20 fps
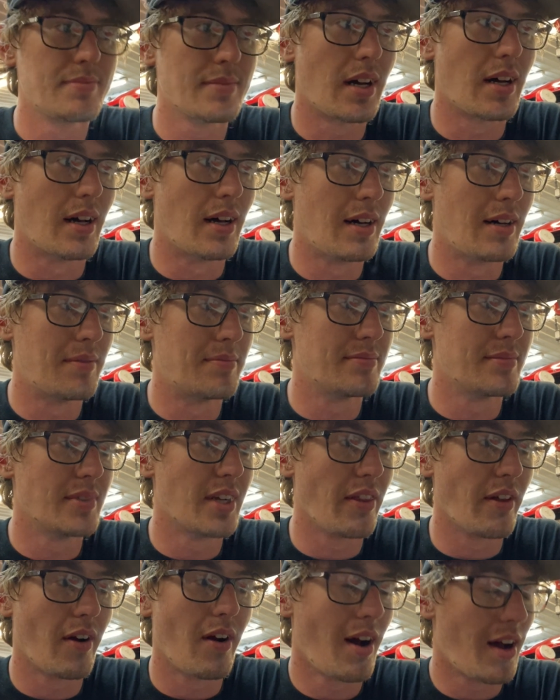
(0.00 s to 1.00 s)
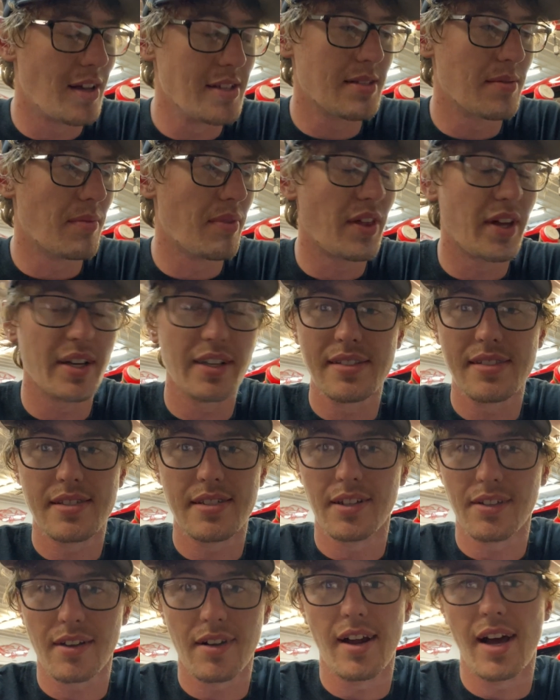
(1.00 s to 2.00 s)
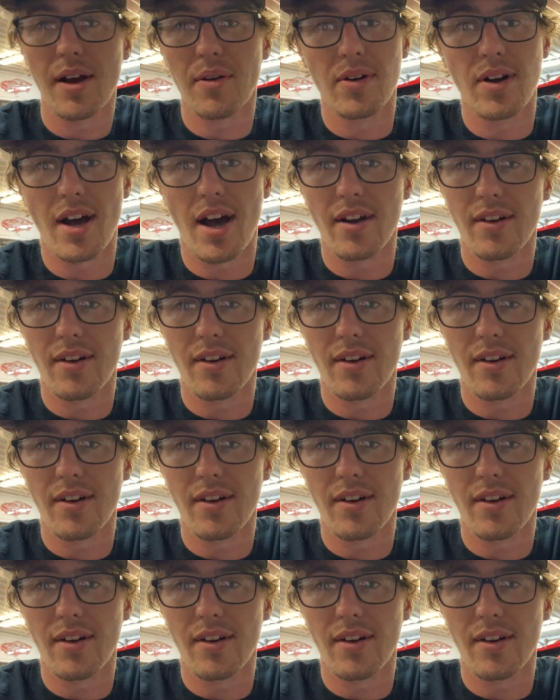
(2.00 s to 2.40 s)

Another awesome thing is Dylan and I were not